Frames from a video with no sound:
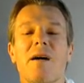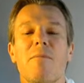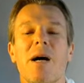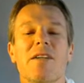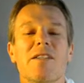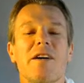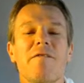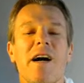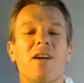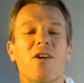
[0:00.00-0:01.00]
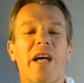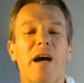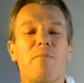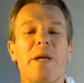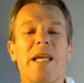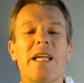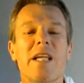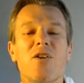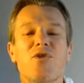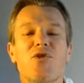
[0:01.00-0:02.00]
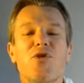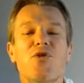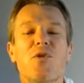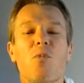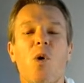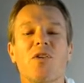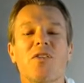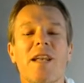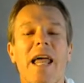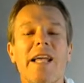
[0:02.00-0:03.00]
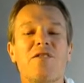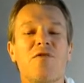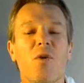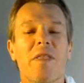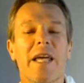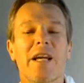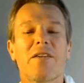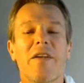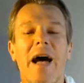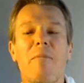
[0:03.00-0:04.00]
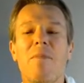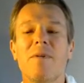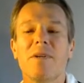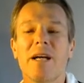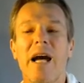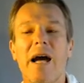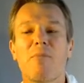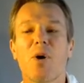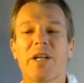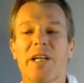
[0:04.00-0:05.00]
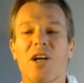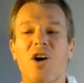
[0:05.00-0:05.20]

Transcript: But if I look at B, Susan was late for the exam, and put it in